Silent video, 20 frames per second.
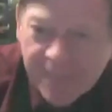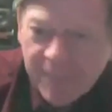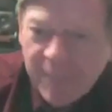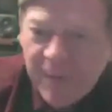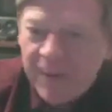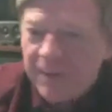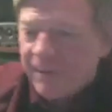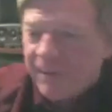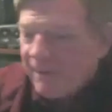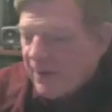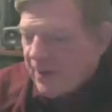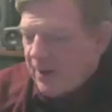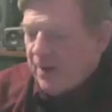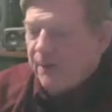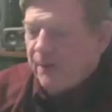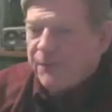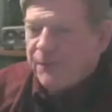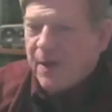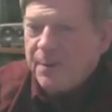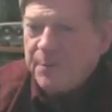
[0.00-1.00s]
But
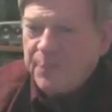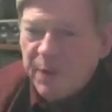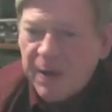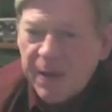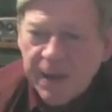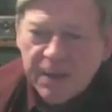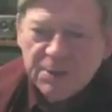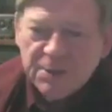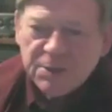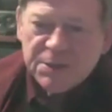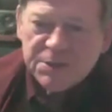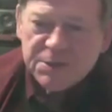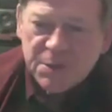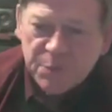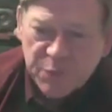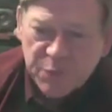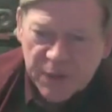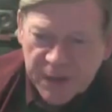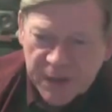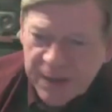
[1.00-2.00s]
if I'm playing just the
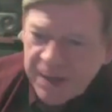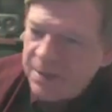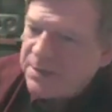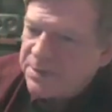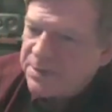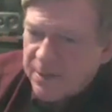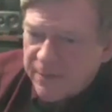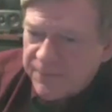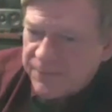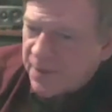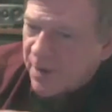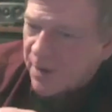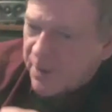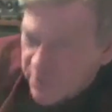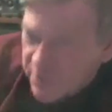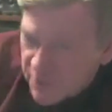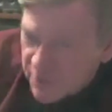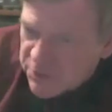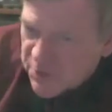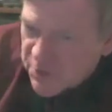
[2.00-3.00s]
plain stuff that I'd
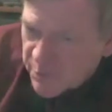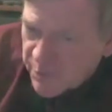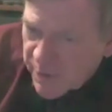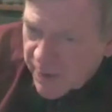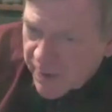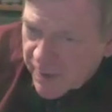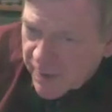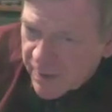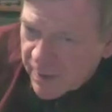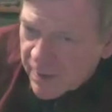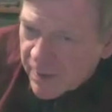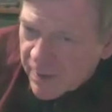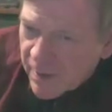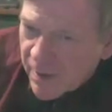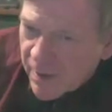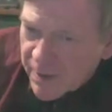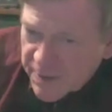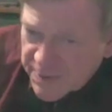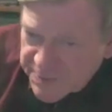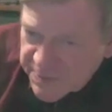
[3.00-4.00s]
usually play
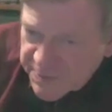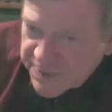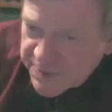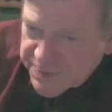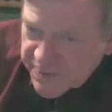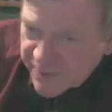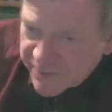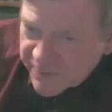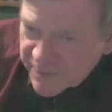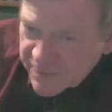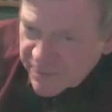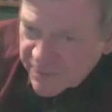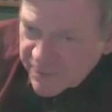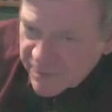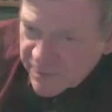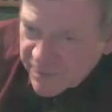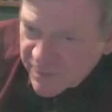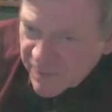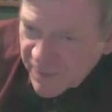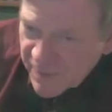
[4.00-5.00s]
on a C7,
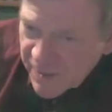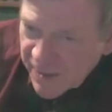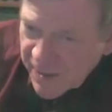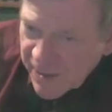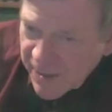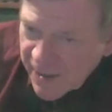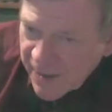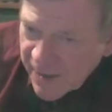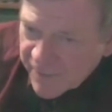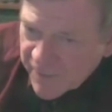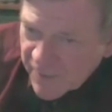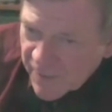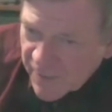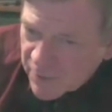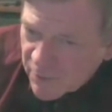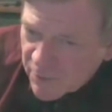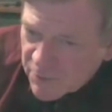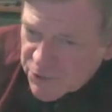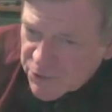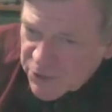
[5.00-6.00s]
and then I
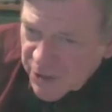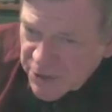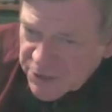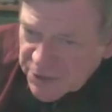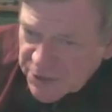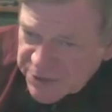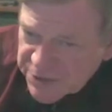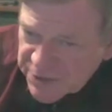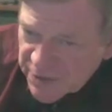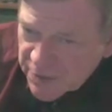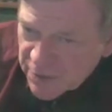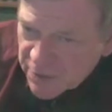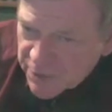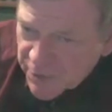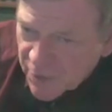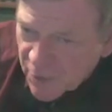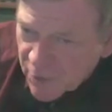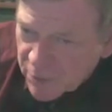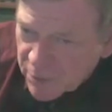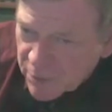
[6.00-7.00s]
don't change a single
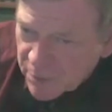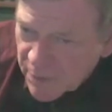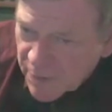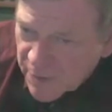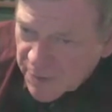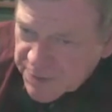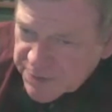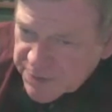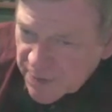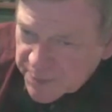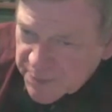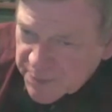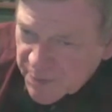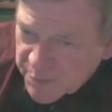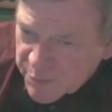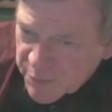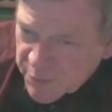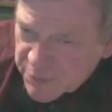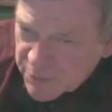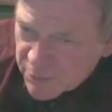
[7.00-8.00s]
note except I
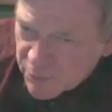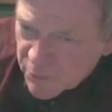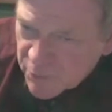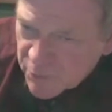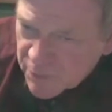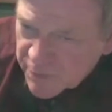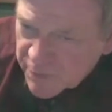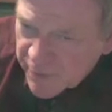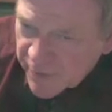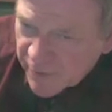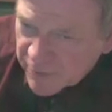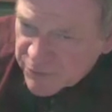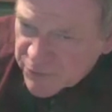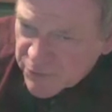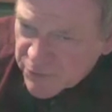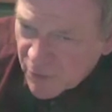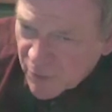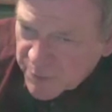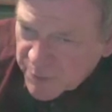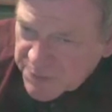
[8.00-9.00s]
put the root in the F
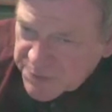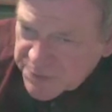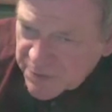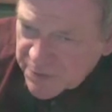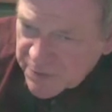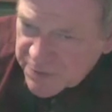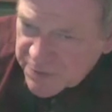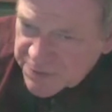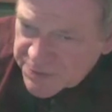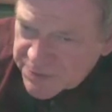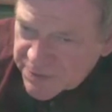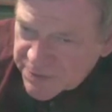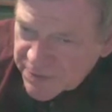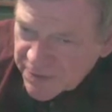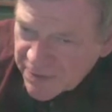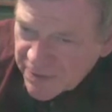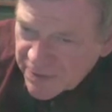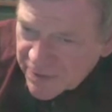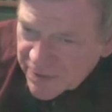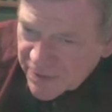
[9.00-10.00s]
sharp instead of the
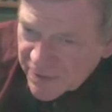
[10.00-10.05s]
C,